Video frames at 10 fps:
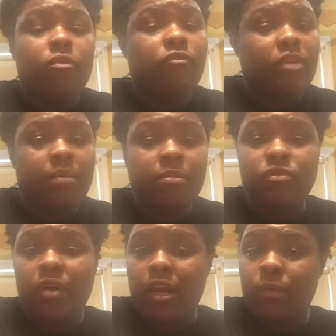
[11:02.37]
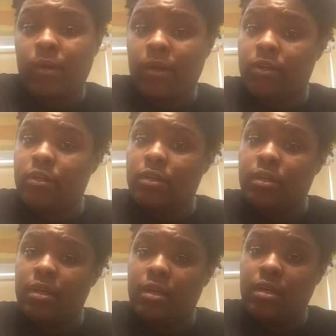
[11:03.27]
Families for Equity on
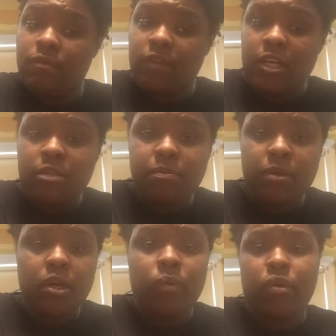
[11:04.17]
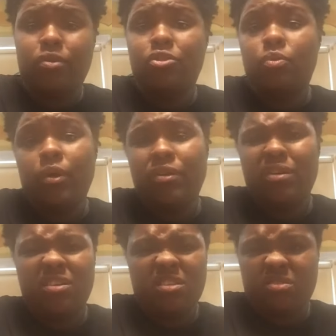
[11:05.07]
Facebook. We're on Twitter.
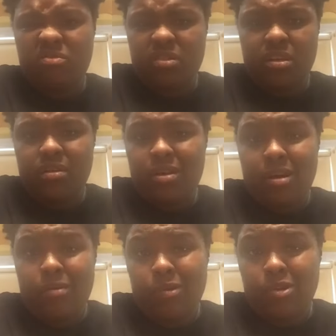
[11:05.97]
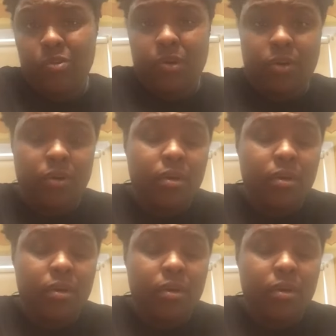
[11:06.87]
I just don't really know how to work Twitter.